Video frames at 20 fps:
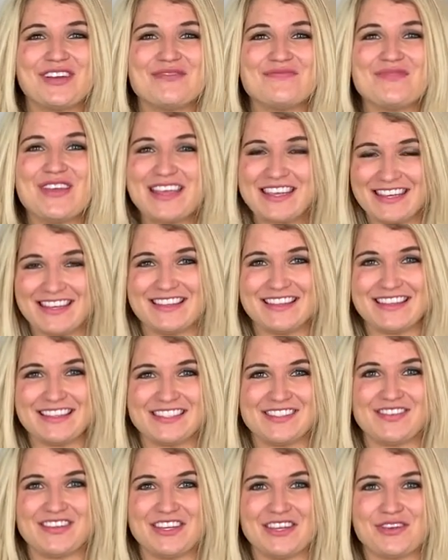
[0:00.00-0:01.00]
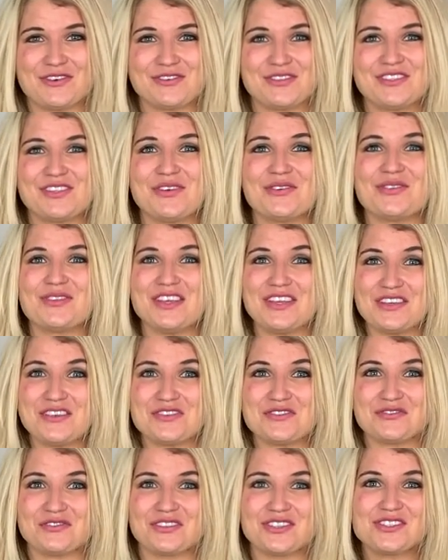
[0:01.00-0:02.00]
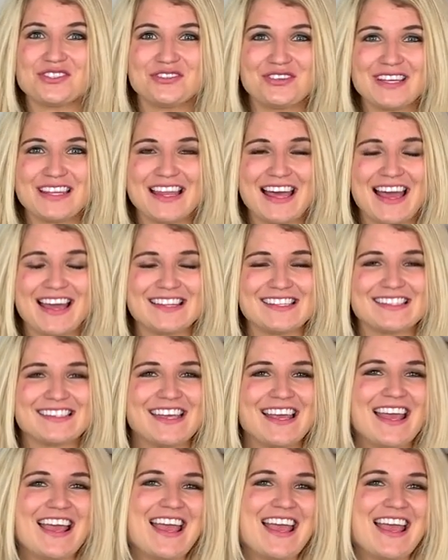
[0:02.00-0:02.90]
making these videos. So thank you for doing that.